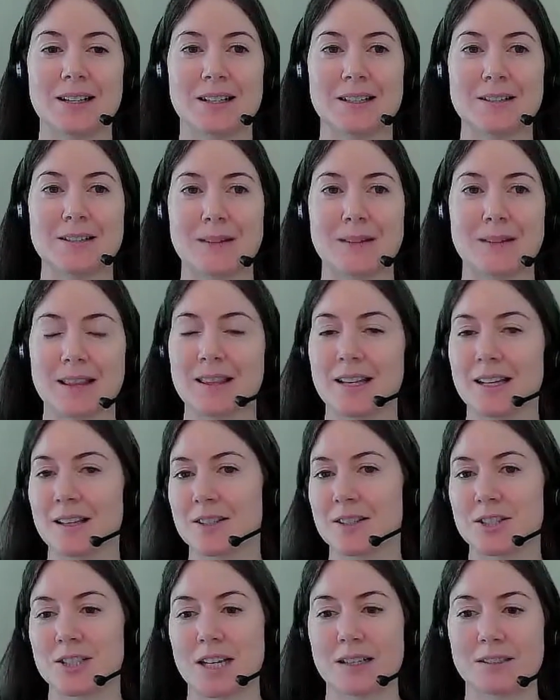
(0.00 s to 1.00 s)
I think
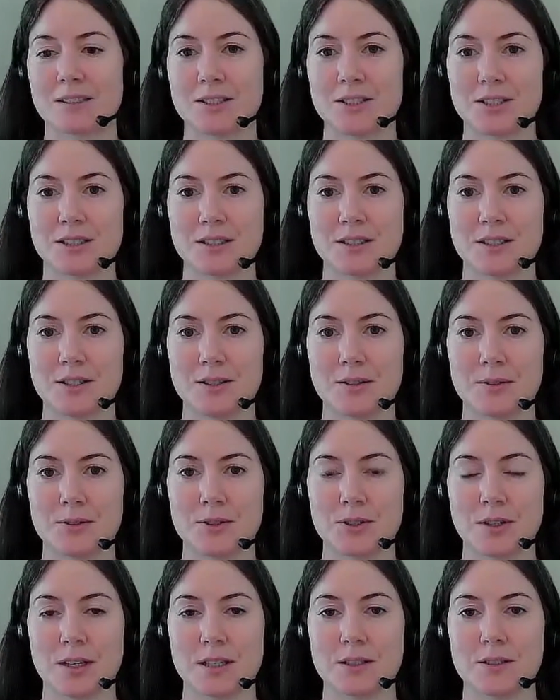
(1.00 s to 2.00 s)
the challenge is,
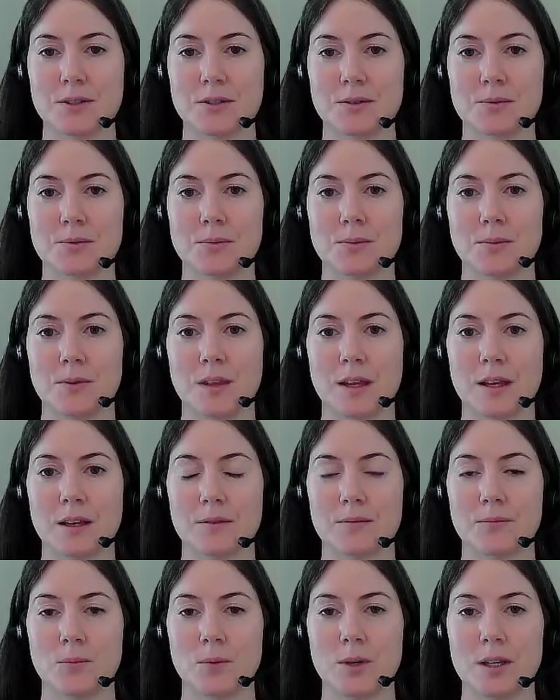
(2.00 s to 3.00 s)
trying to think
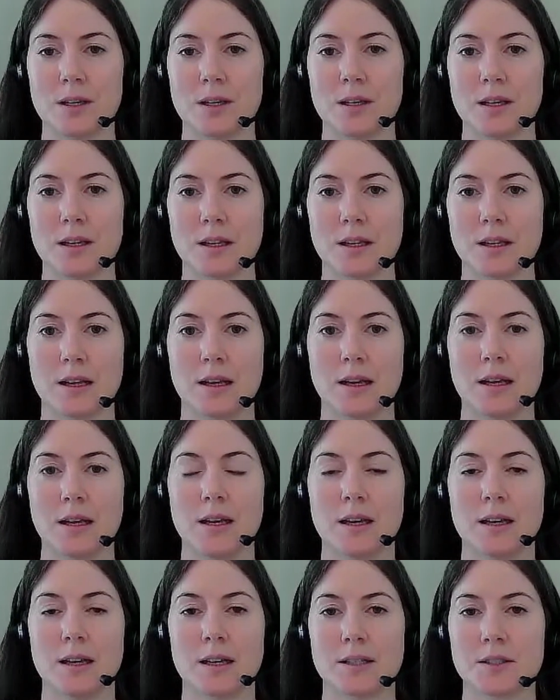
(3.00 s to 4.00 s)
if we can get
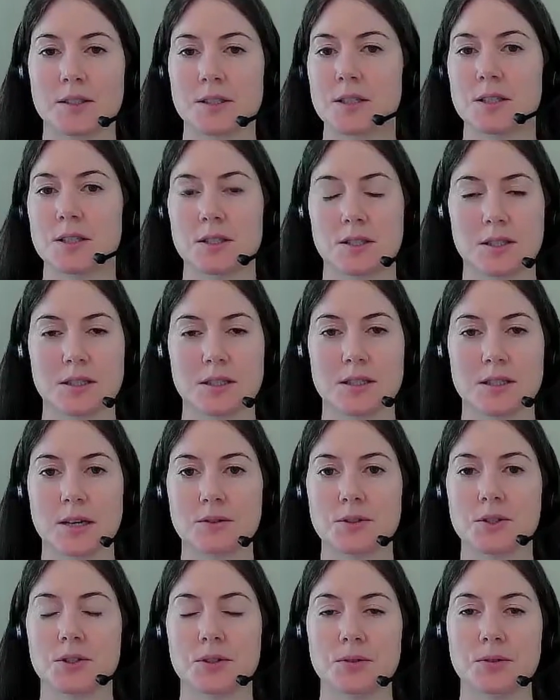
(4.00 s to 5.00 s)
statistics
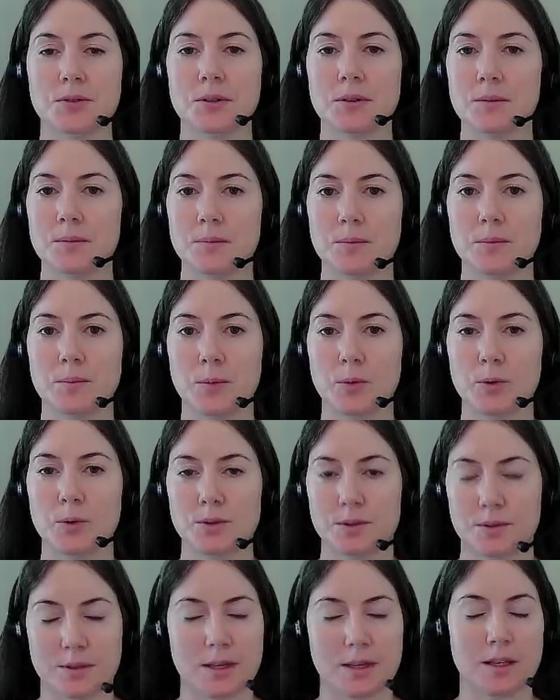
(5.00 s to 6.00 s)
out sooner,
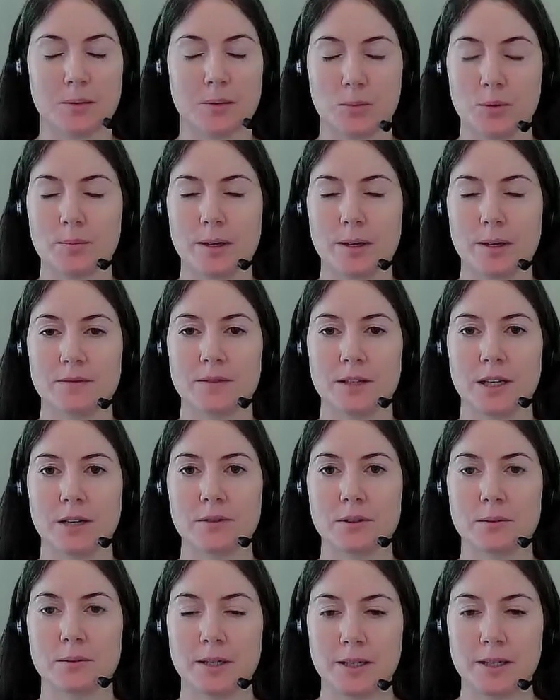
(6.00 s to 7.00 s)
which I think would benefit
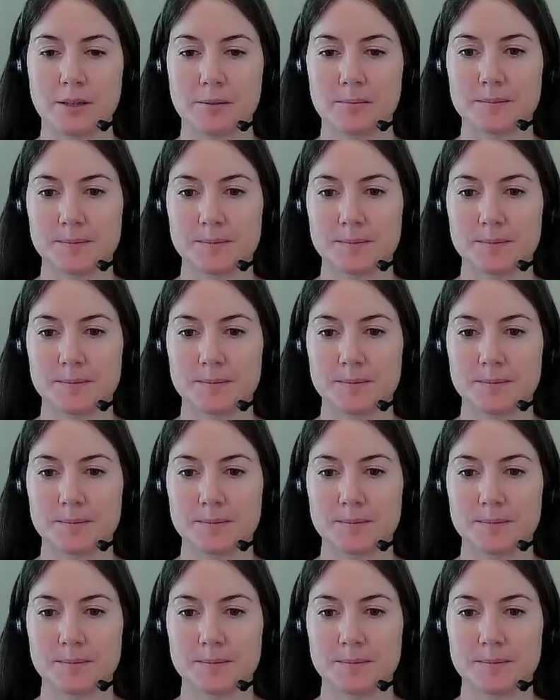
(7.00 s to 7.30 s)
everybody.